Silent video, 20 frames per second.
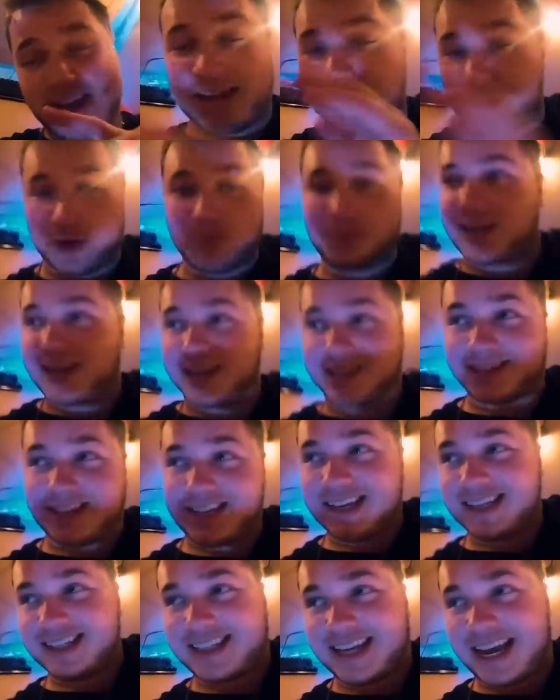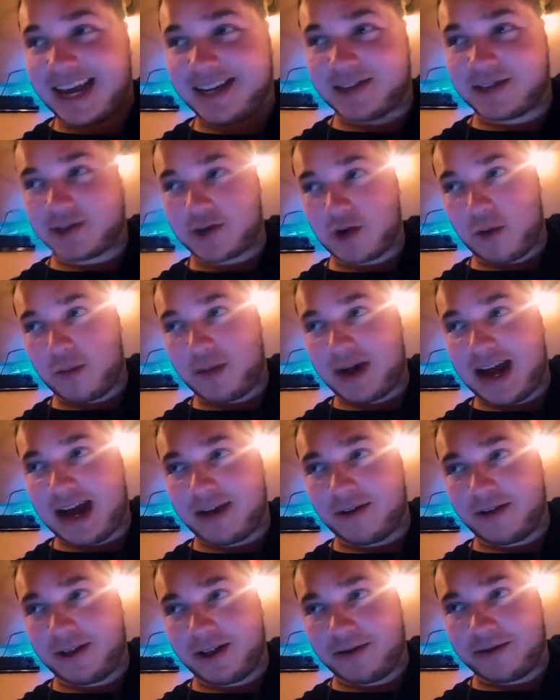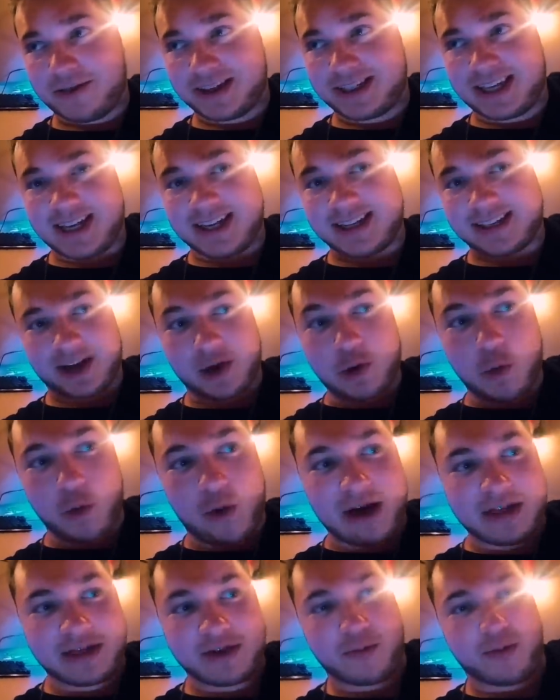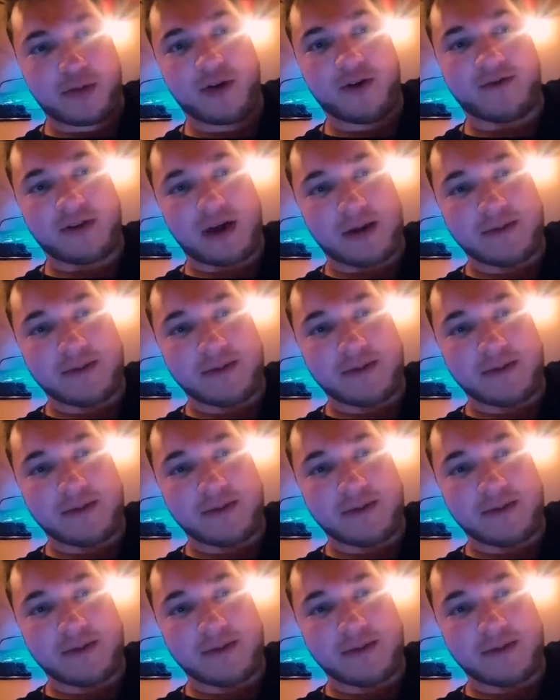And dude, because of the insane storm we had earlier, this thing is like weatherproof.